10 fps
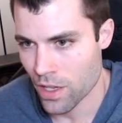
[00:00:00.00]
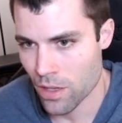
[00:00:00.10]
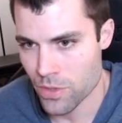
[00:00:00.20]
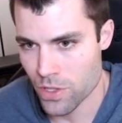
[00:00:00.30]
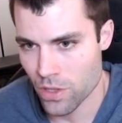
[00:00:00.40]

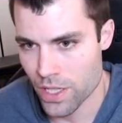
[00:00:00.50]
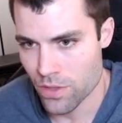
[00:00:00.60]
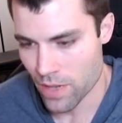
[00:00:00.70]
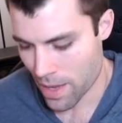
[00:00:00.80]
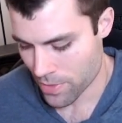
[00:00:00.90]
So let's
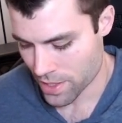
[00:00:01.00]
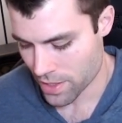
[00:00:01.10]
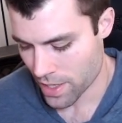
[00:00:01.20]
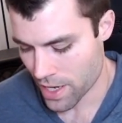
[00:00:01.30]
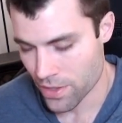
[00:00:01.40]
wrap this
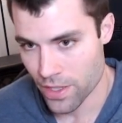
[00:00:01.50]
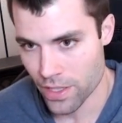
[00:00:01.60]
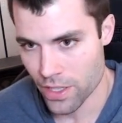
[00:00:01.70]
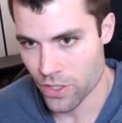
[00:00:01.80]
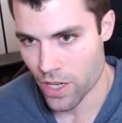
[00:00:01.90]
entire thing in
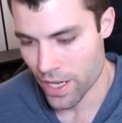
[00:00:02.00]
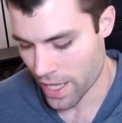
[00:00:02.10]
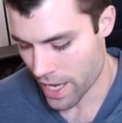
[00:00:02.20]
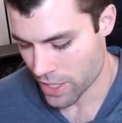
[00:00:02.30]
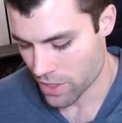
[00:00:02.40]
a try
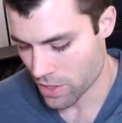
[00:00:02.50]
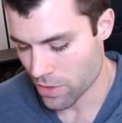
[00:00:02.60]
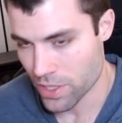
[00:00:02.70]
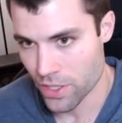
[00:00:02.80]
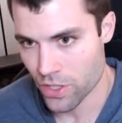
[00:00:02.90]
catch. So we'll
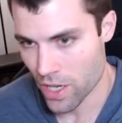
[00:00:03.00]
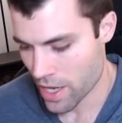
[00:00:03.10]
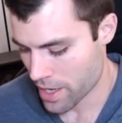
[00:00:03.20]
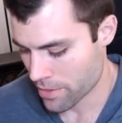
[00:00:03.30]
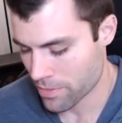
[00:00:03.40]
say try,